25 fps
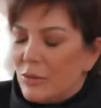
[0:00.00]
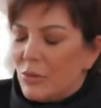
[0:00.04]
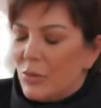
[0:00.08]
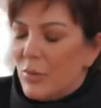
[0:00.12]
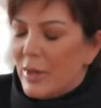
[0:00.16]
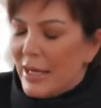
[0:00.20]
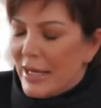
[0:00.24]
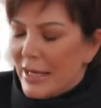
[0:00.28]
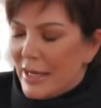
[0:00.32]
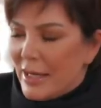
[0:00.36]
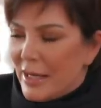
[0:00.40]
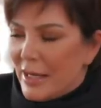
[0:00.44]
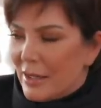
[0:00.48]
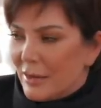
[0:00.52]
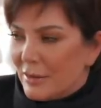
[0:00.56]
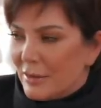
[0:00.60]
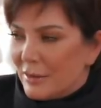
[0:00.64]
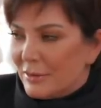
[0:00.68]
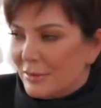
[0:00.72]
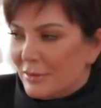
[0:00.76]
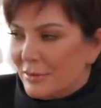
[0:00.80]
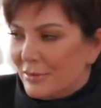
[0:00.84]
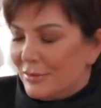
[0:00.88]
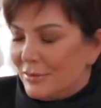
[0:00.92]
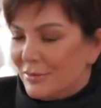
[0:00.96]
weedy,
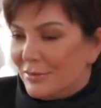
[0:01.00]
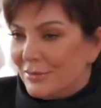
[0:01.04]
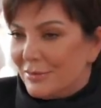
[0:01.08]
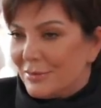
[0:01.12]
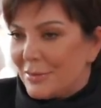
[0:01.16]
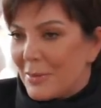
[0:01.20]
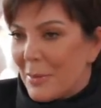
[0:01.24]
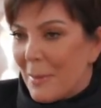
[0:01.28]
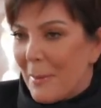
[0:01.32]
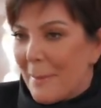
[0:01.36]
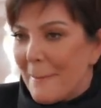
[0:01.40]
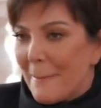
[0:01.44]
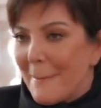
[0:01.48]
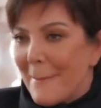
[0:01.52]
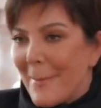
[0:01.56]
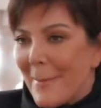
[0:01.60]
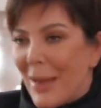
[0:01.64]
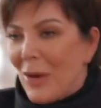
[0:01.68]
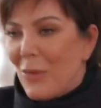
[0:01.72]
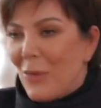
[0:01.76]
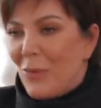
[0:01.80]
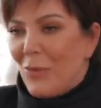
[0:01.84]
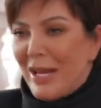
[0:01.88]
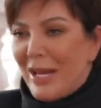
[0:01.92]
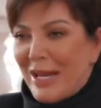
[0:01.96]

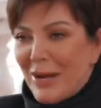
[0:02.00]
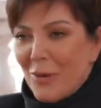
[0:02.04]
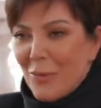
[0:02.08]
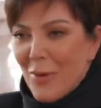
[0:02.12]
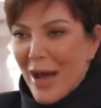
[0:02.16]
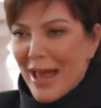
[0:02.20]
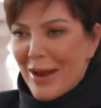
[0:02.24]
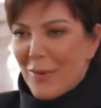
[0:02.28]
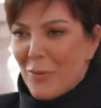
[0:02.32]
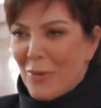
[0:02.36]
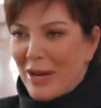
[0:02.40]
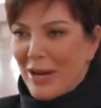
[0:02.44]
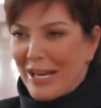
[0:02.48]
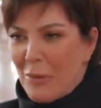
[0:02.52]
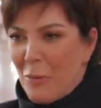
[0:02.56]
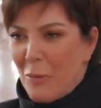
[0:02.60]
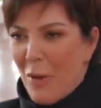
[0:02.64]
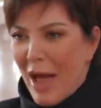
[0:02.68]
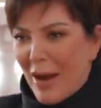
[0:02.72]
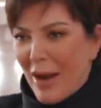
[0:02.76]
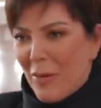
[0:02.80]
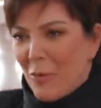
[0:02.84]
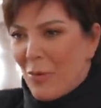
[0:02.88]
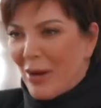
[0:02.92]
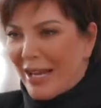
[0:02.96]
weekawada,
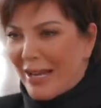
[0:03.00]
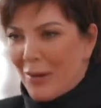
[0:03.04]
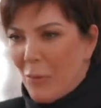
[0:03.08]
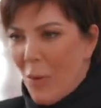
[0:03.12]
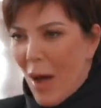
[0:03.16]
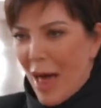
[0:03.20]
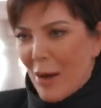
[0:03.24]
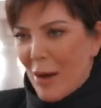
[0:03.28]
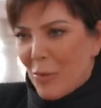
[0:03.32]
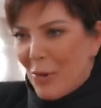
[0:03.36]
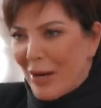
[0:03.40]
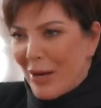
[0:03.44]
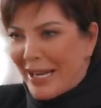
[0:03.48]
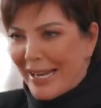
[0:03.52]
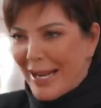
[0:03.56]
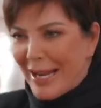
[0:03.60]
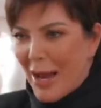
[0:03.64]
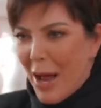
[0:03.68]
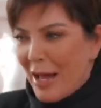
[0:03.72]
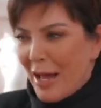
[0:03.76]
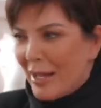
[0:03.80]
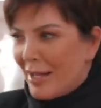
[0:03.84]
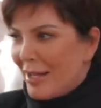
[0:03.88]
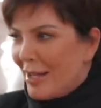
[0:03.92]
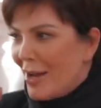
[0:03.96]
weekawada, weekawada,
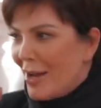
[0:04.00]
weekada,